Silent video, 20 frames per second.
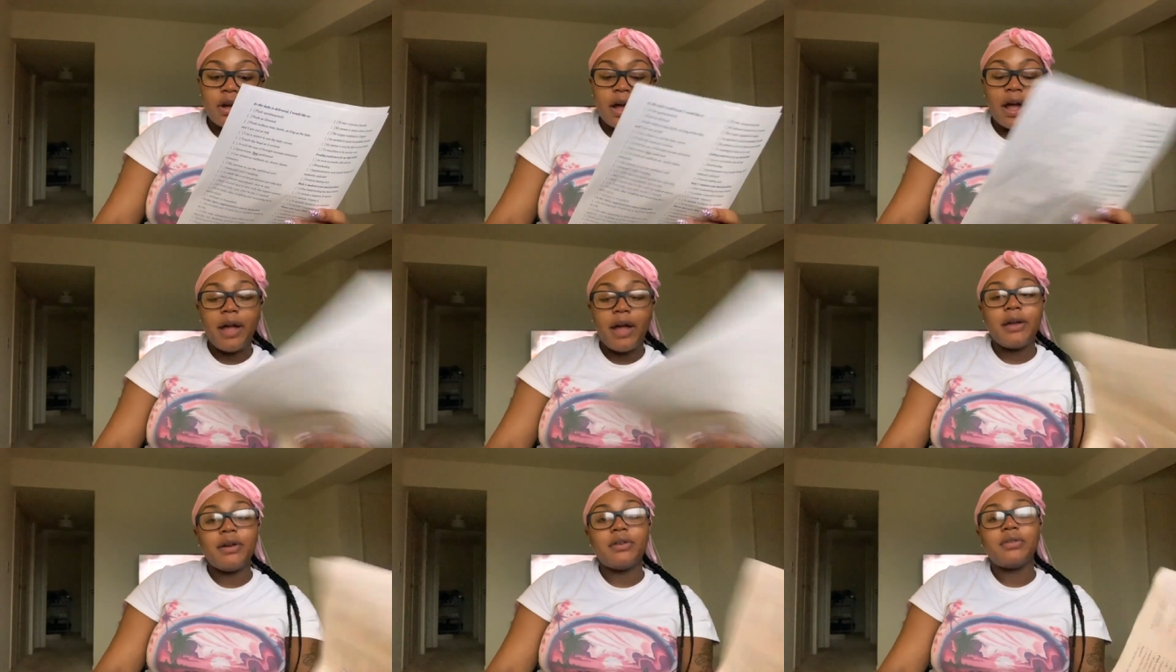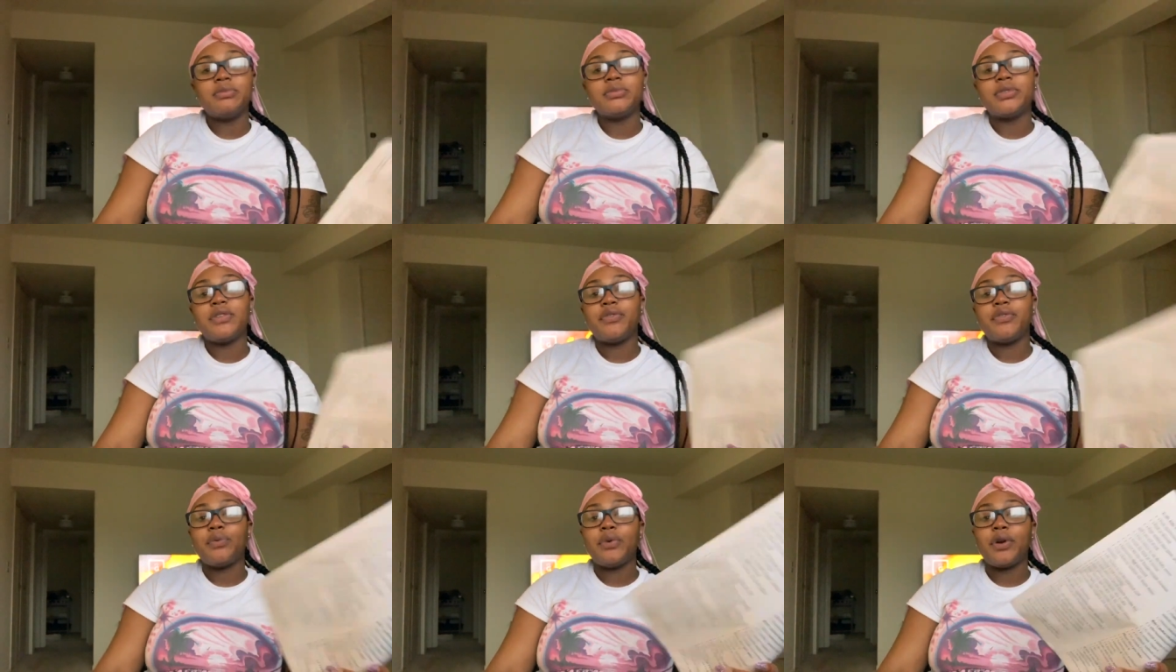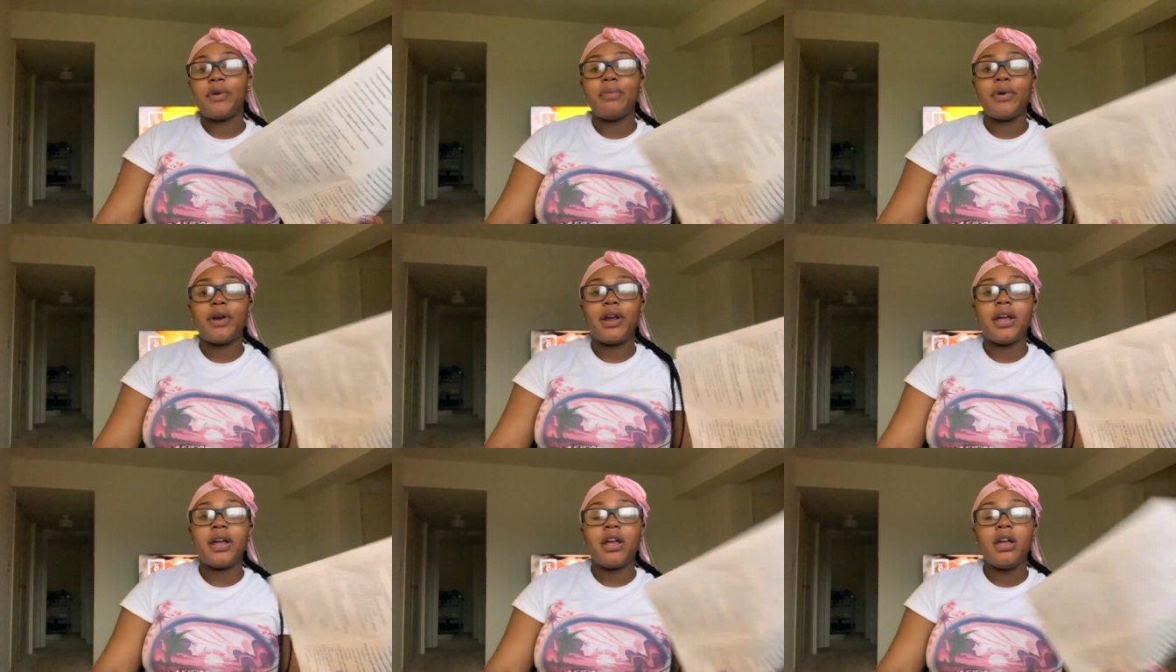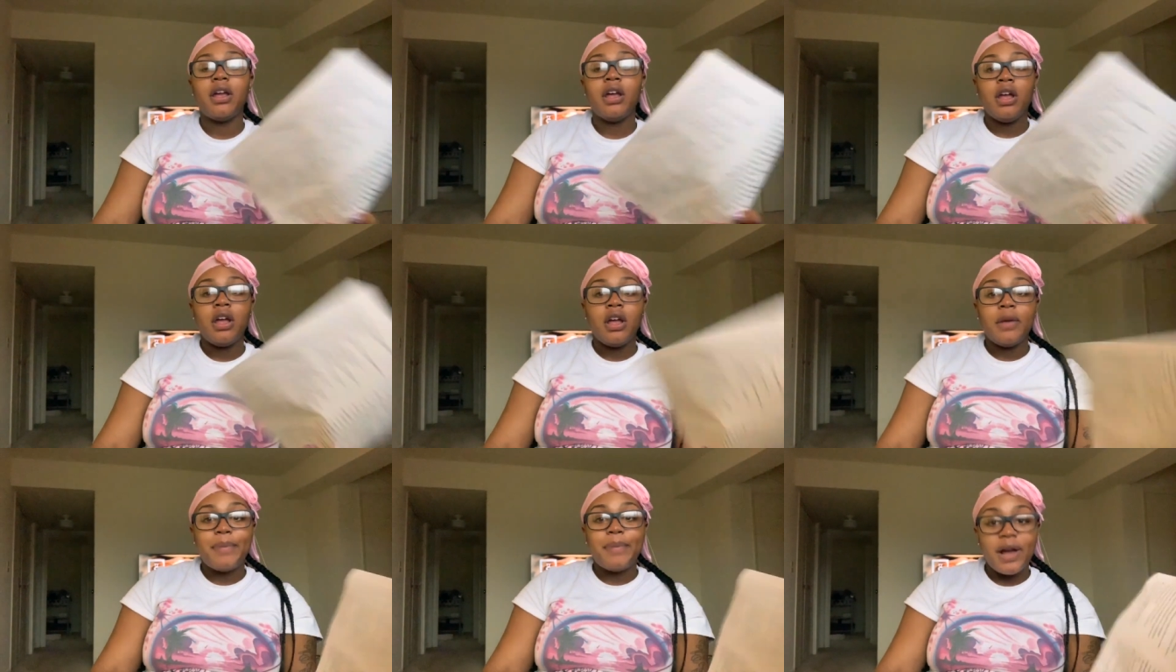items if you want to bring
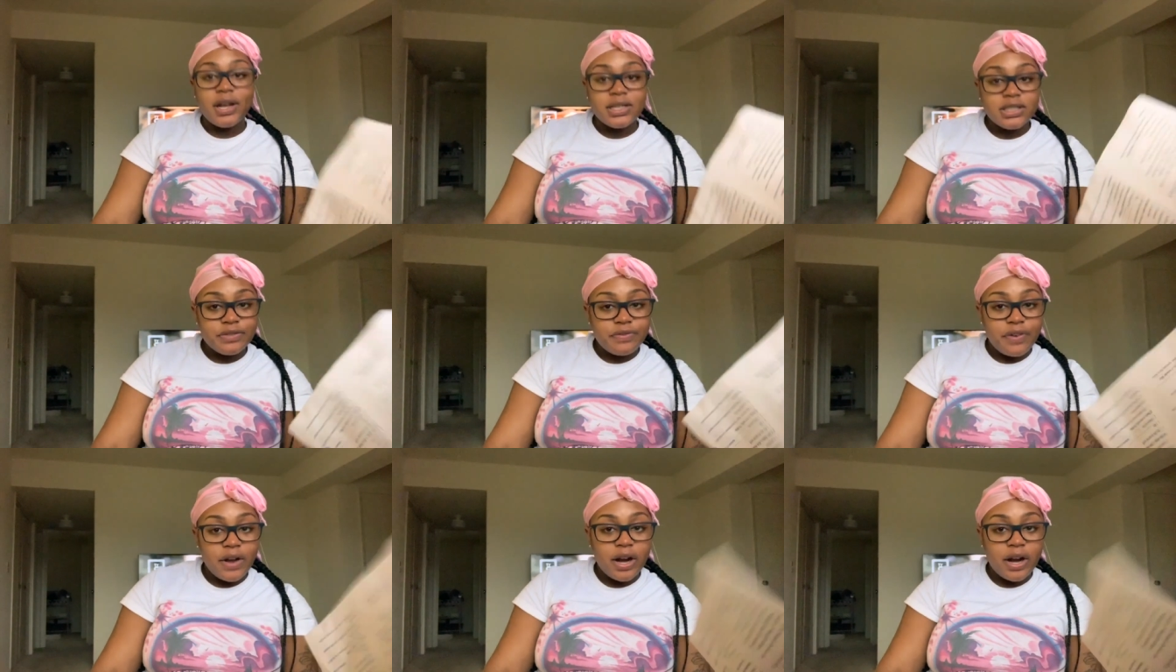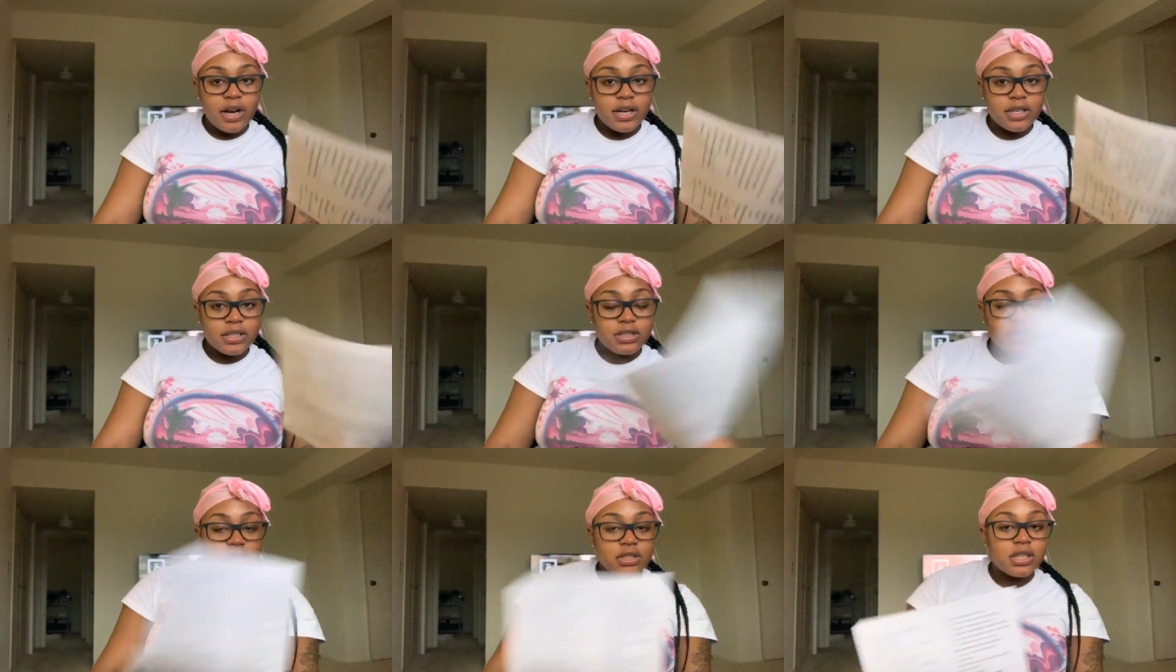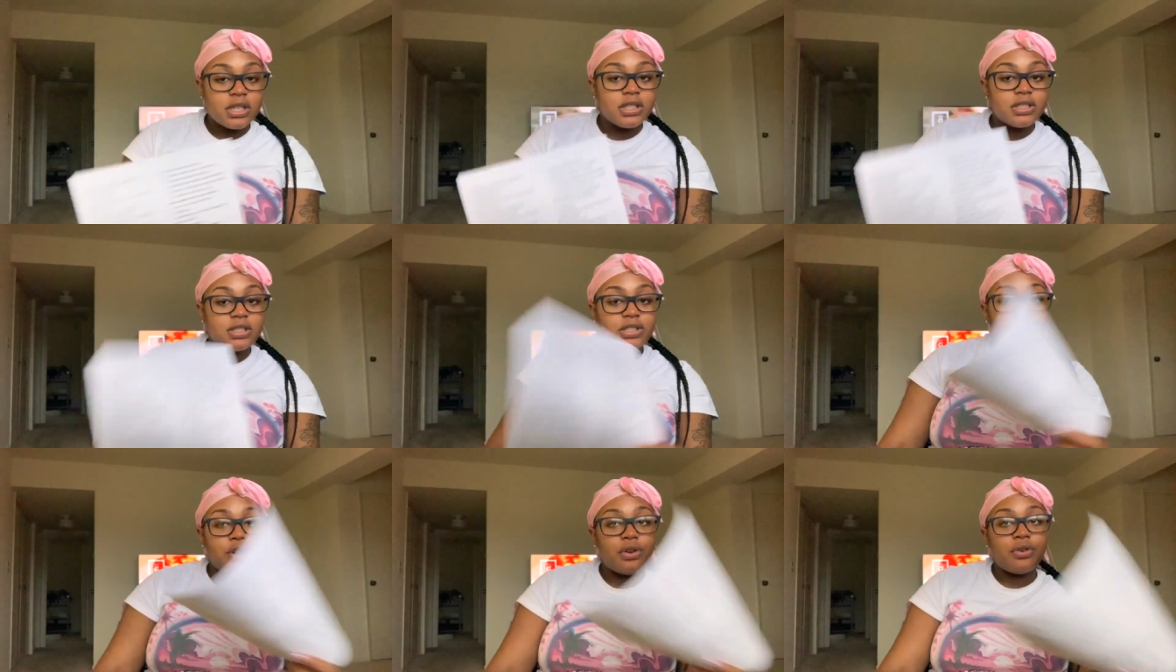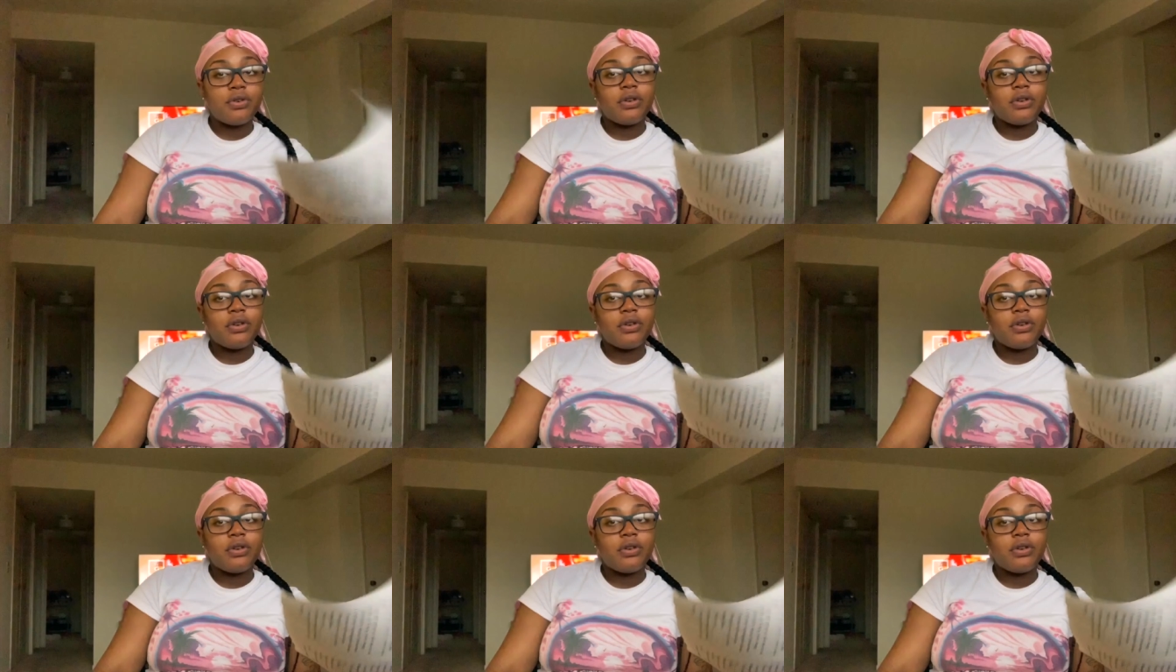pacifiers, because you know,